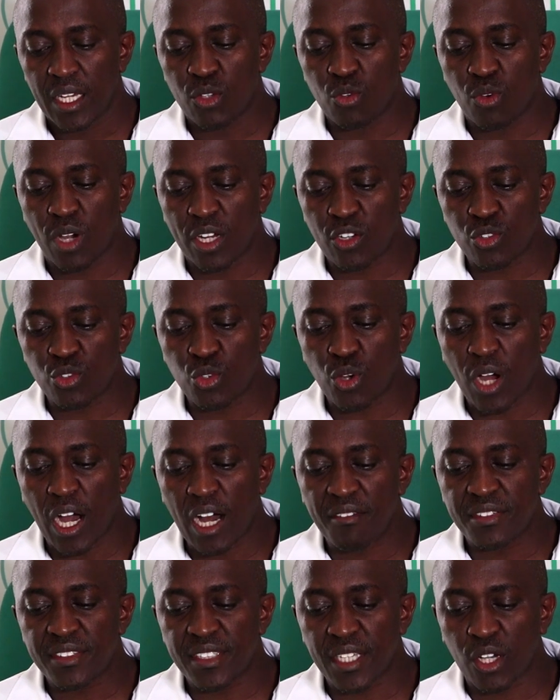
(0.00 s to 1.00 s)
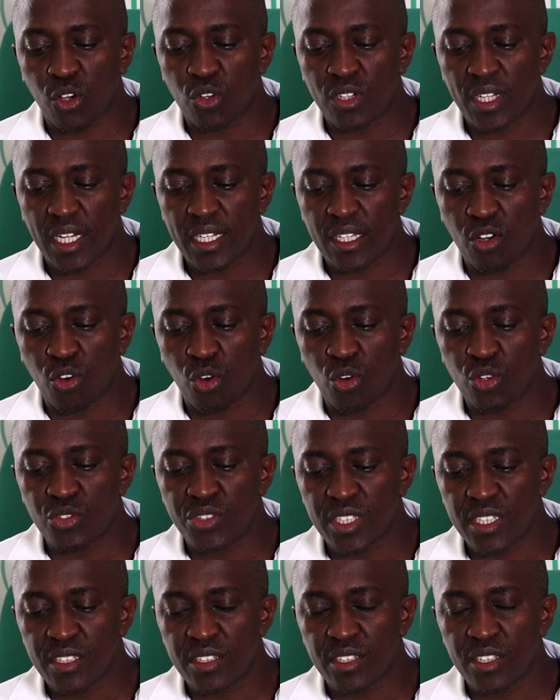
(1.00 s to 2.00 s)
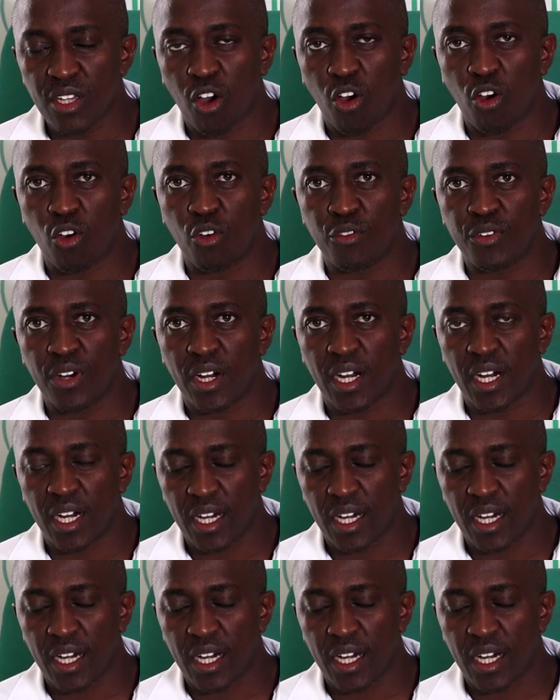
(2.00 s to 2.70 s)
You can also have secondary causes of